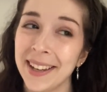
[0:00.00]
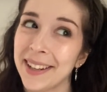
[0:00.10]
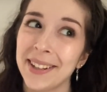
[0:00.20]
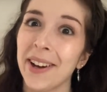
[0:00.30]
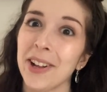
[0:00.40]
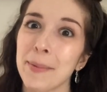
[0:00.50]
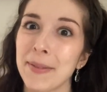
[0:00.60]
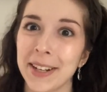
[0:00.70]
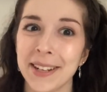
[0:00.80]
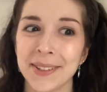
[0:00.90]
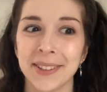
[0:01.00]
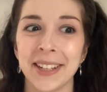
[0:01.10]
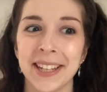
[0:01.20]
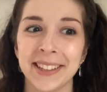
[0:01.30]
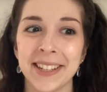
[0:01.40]
Not all my videos are
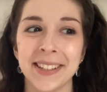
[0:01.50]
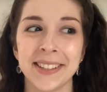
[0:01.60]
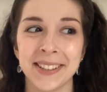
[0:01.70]
like this.